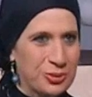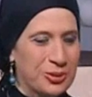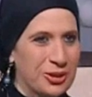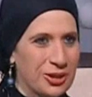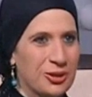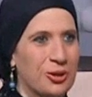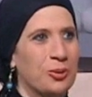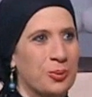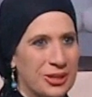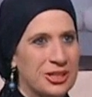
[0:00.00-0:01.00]
to be doctor
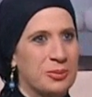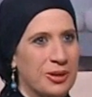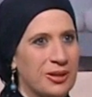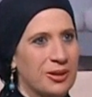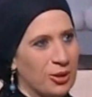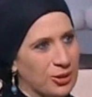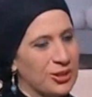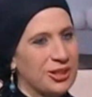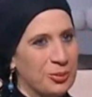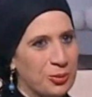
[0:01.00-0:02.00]
or a policeman. A
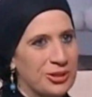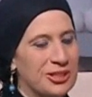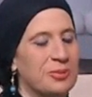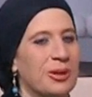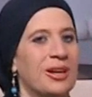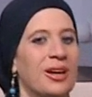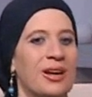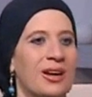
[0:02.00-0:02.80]
doctor and a policeman.